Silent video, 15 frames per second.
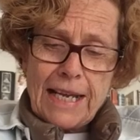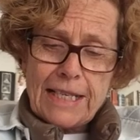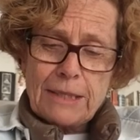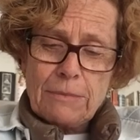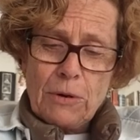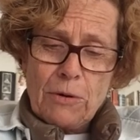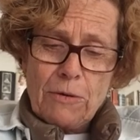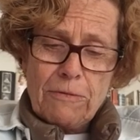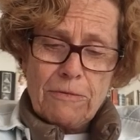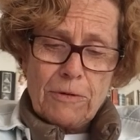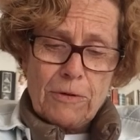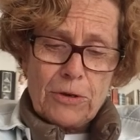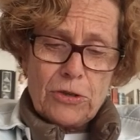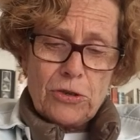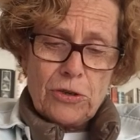a small
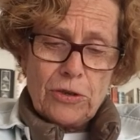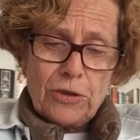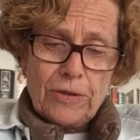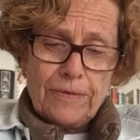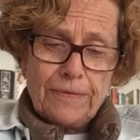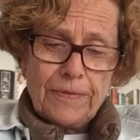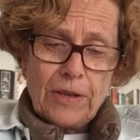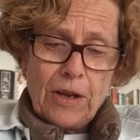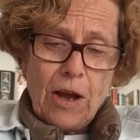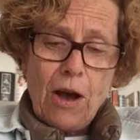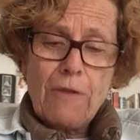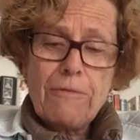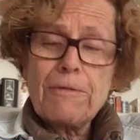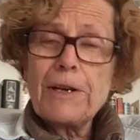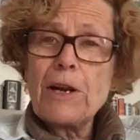fortune,
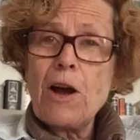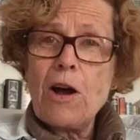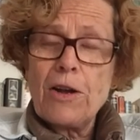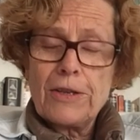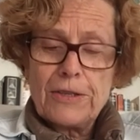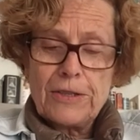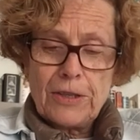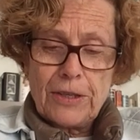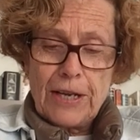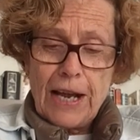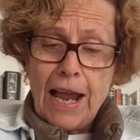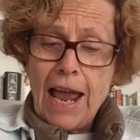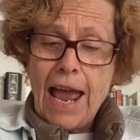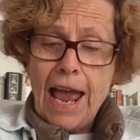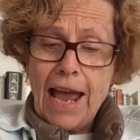offering odds on
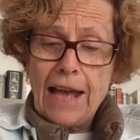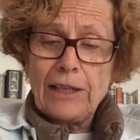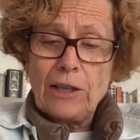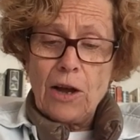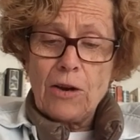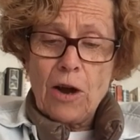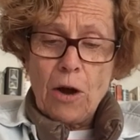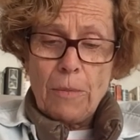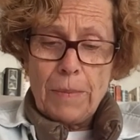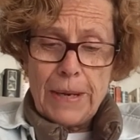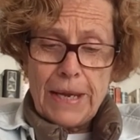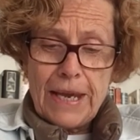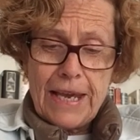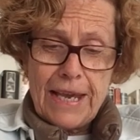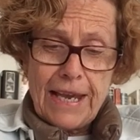how long I'll
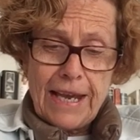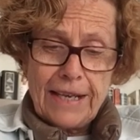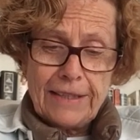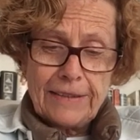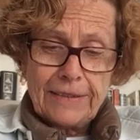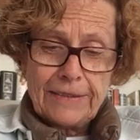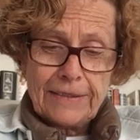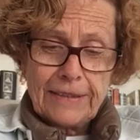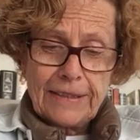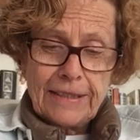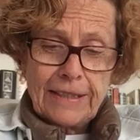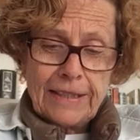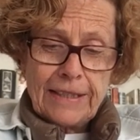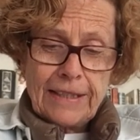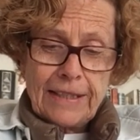be here.
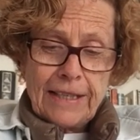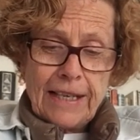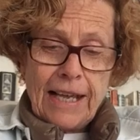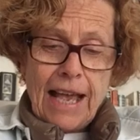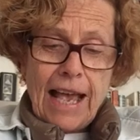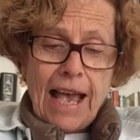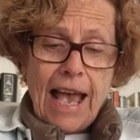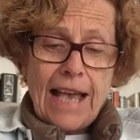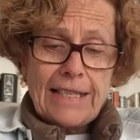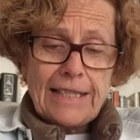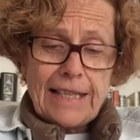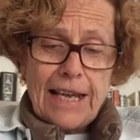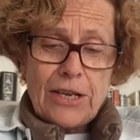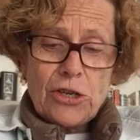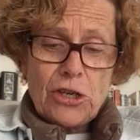As
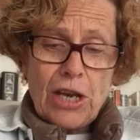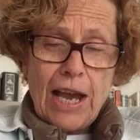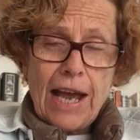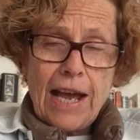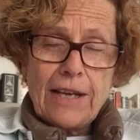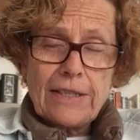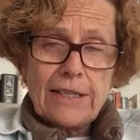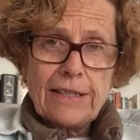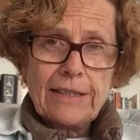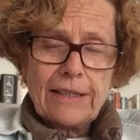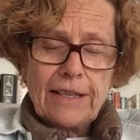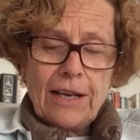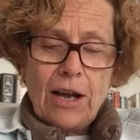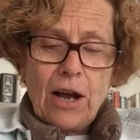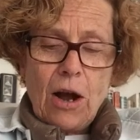they shout,
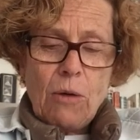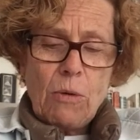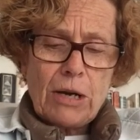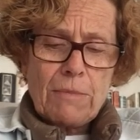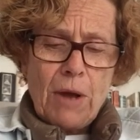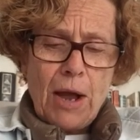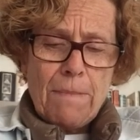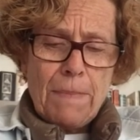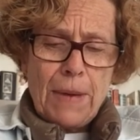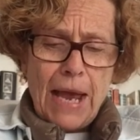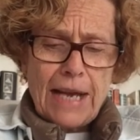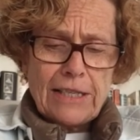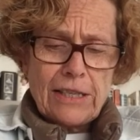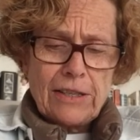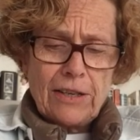what am I
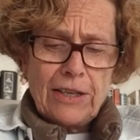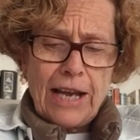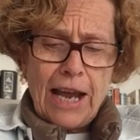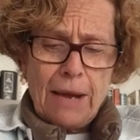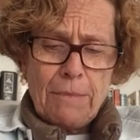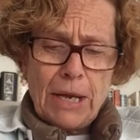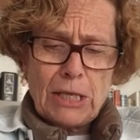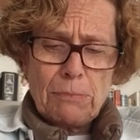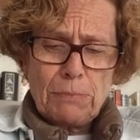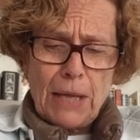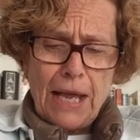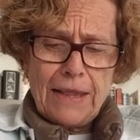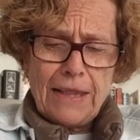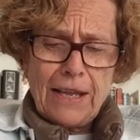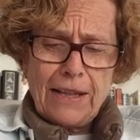bet on how much
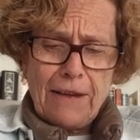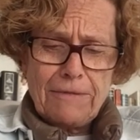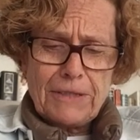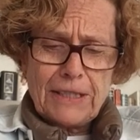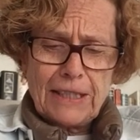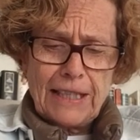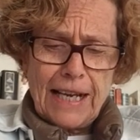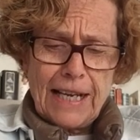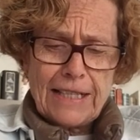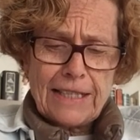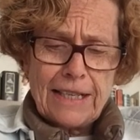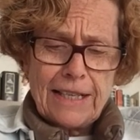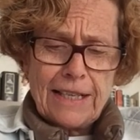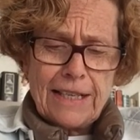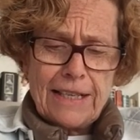blood they'll have to
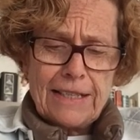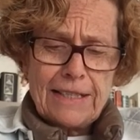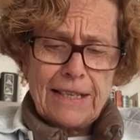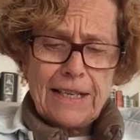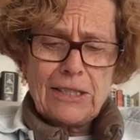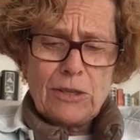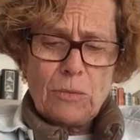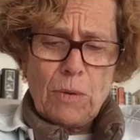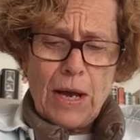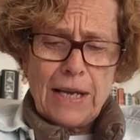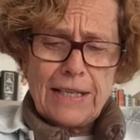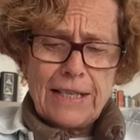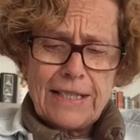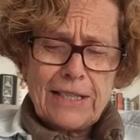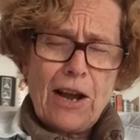let?
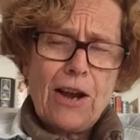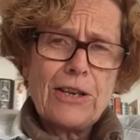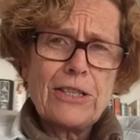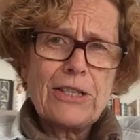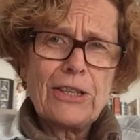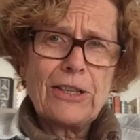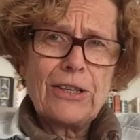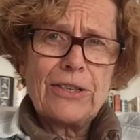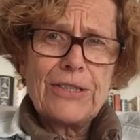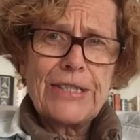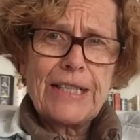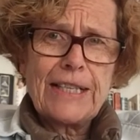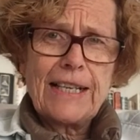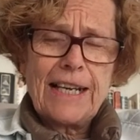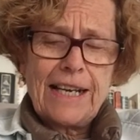6-1, he's going to lose
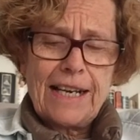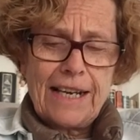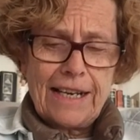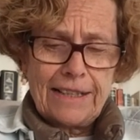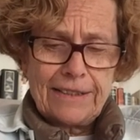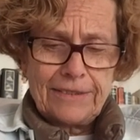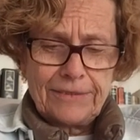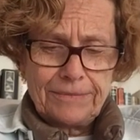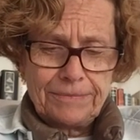an ear.